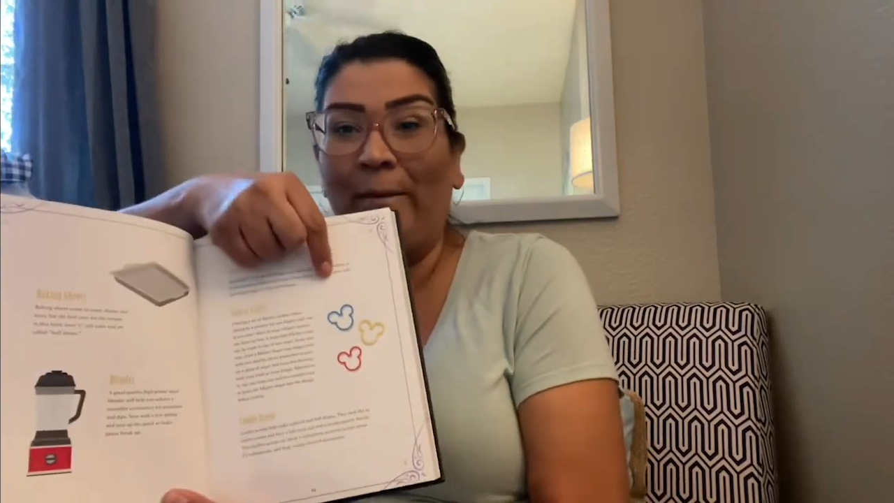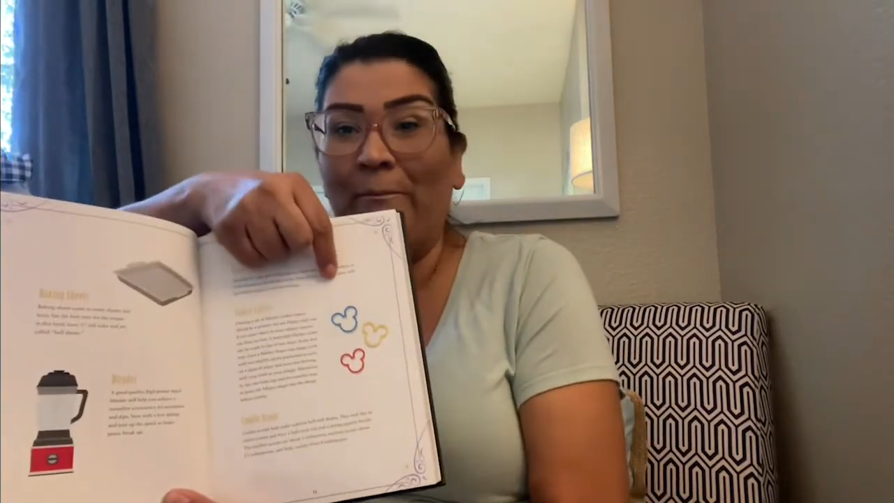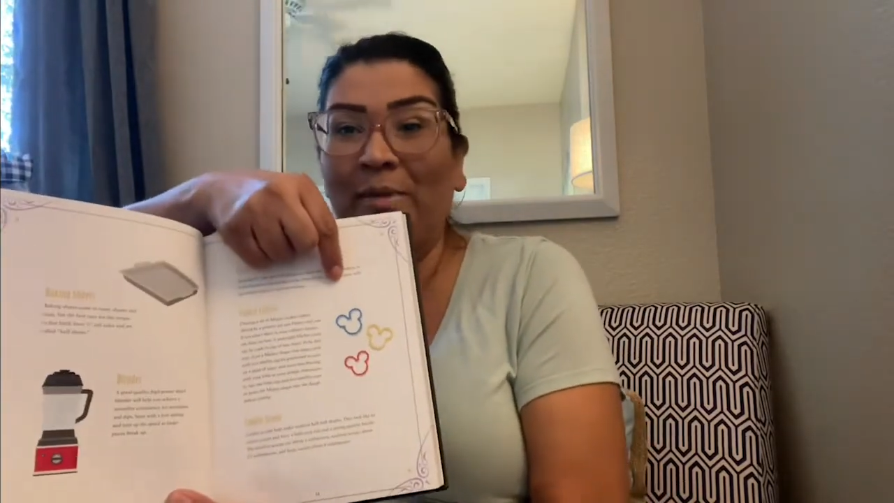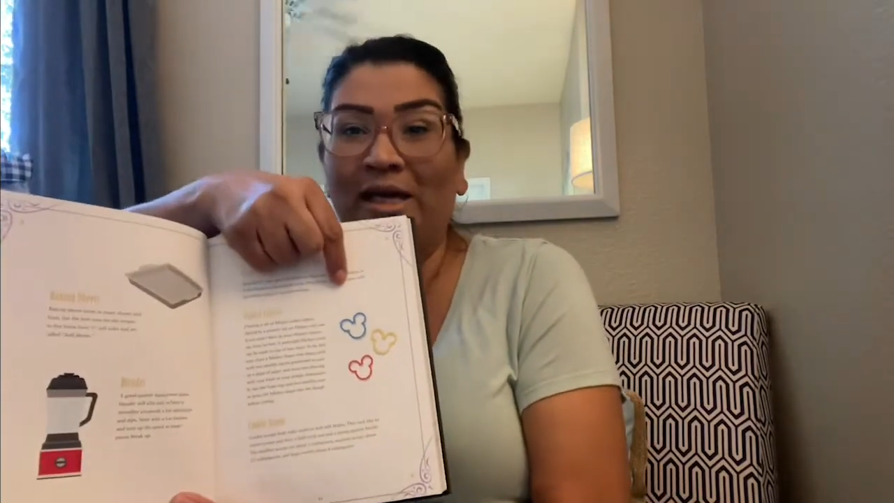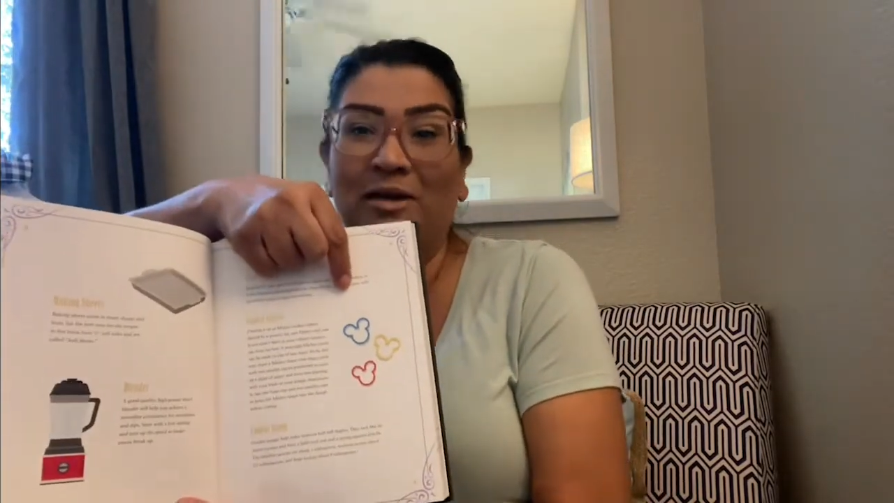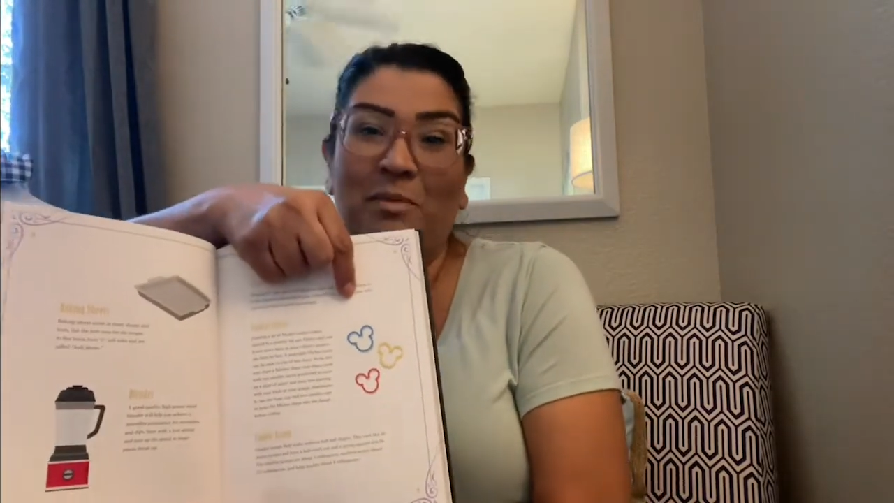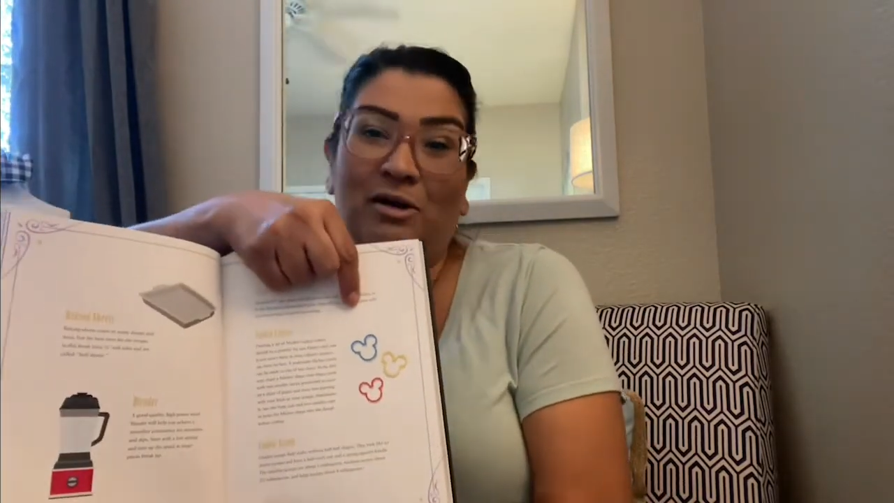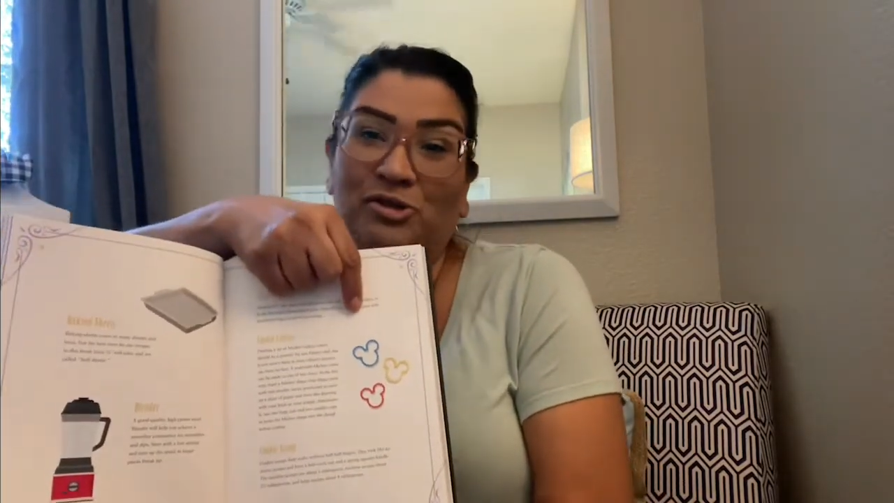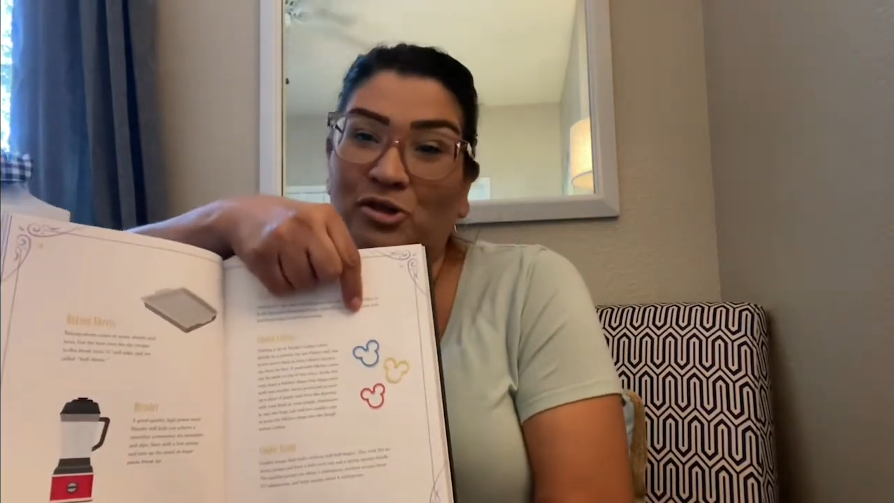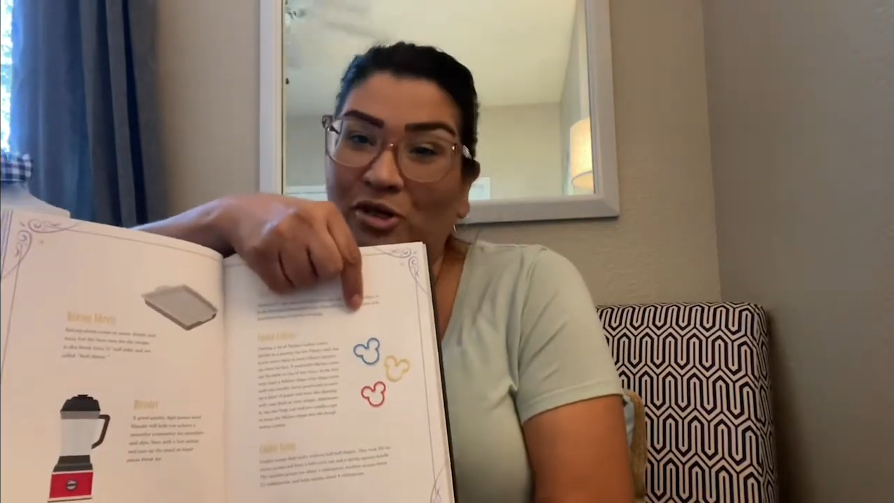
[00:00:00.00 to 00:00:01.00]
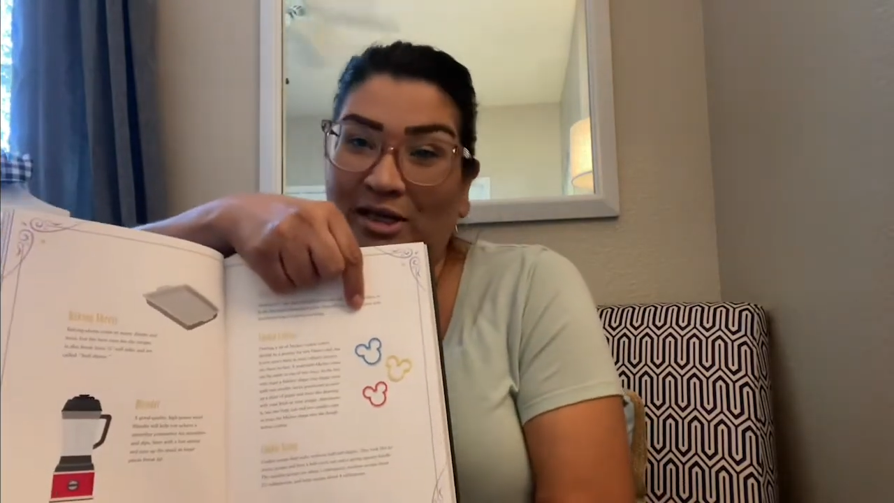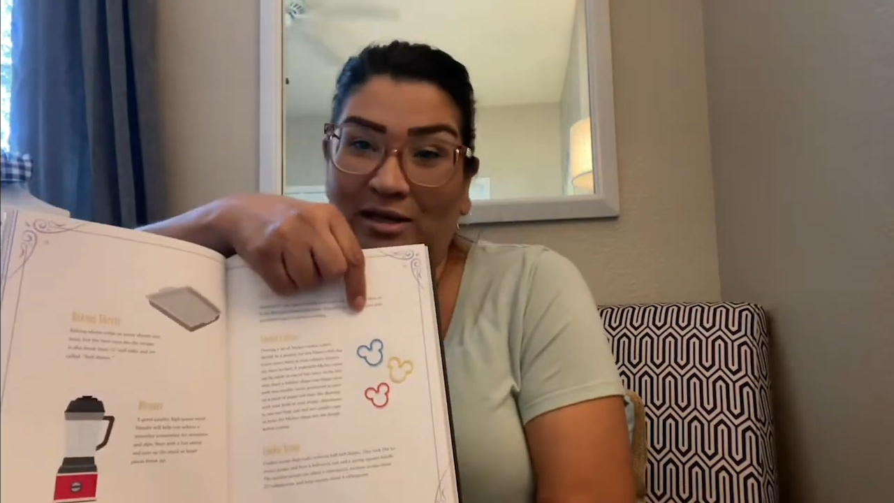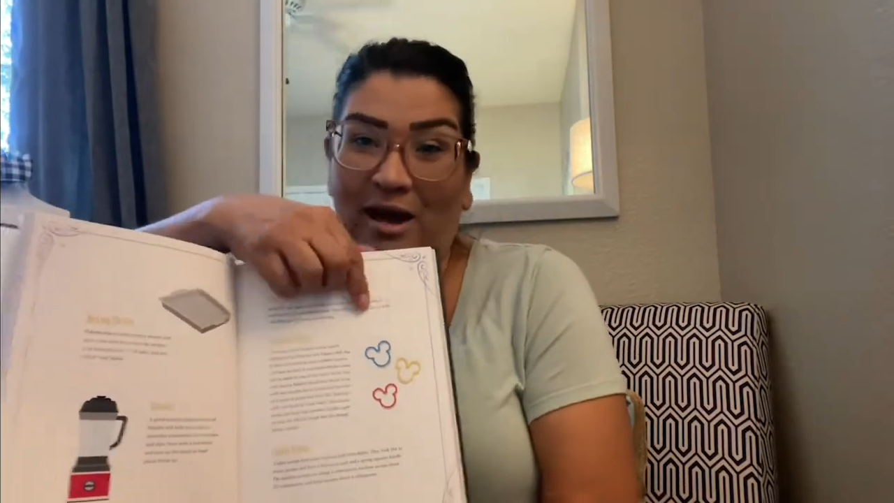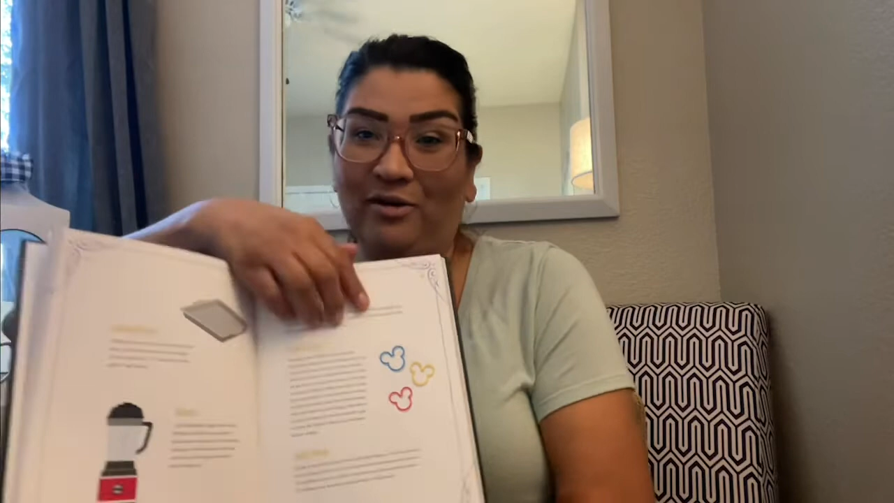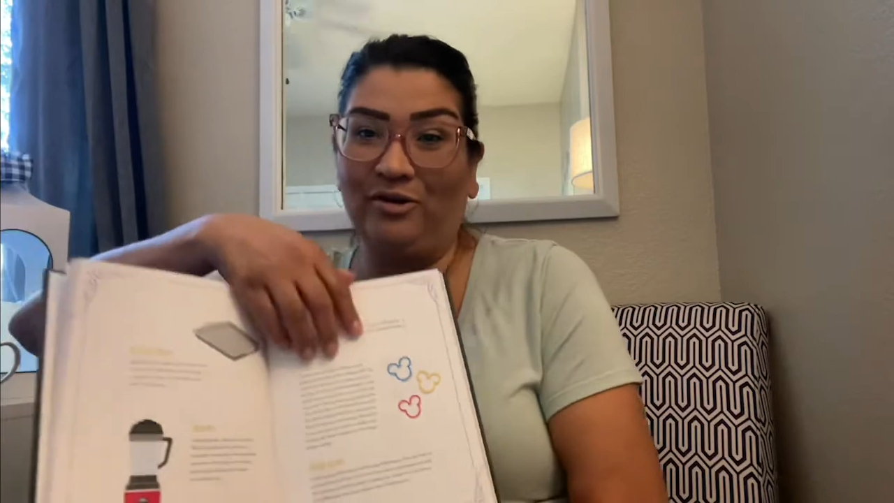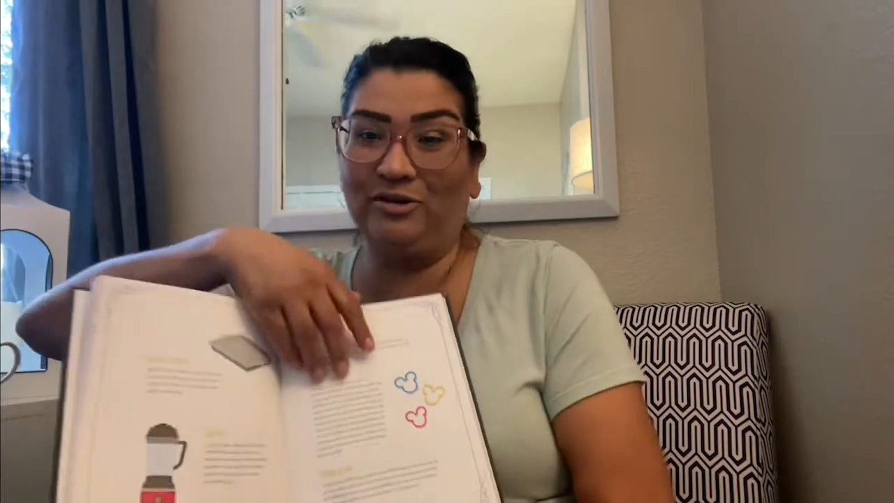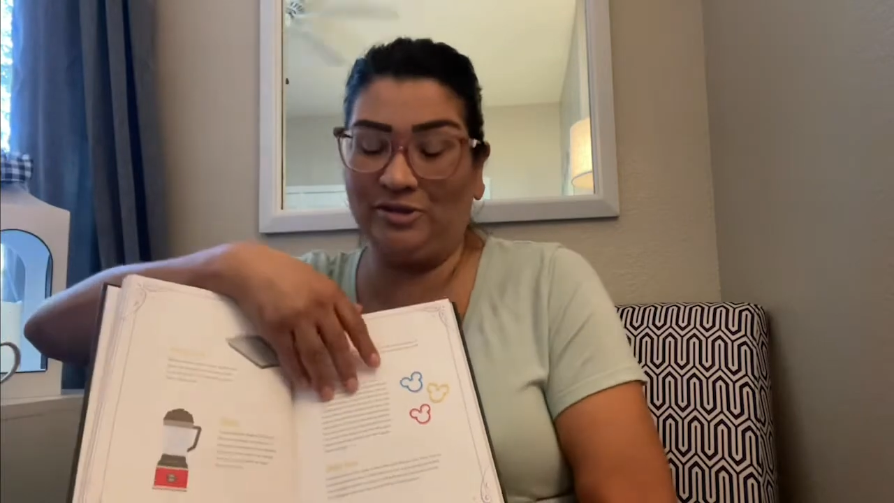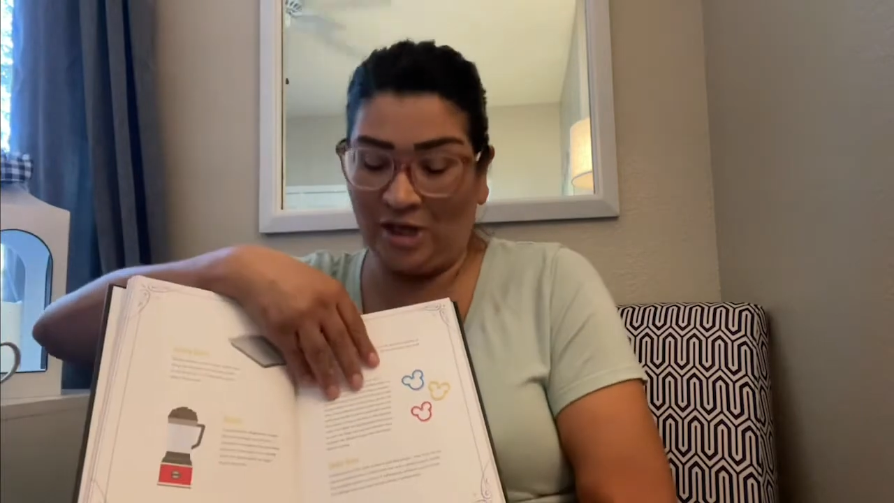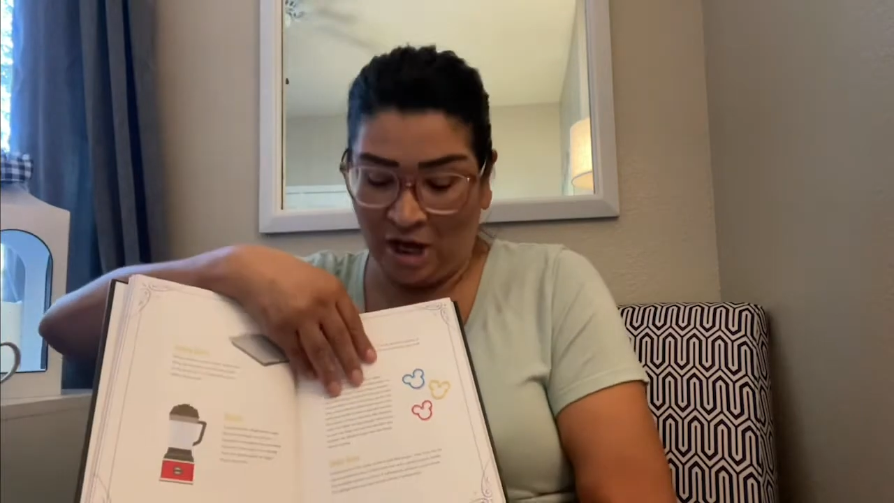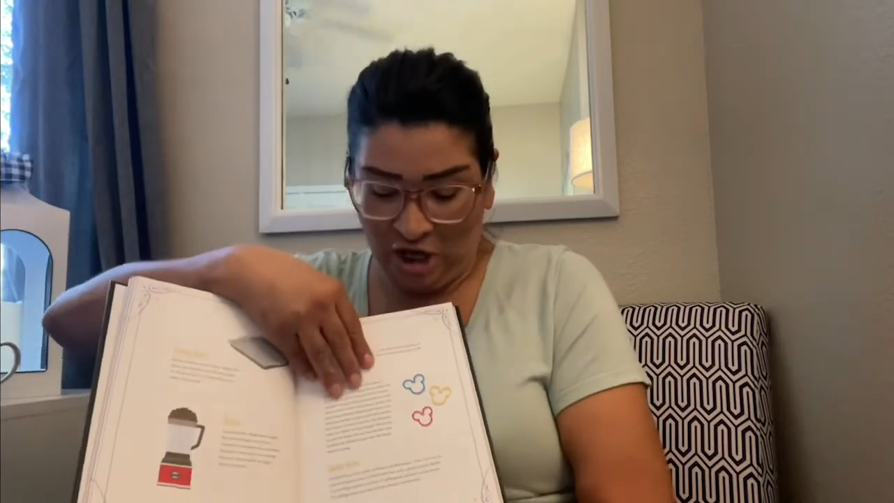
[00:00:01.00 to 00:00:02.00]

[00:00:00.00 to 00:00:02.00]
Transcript: Mickey Mouse cookie cutters,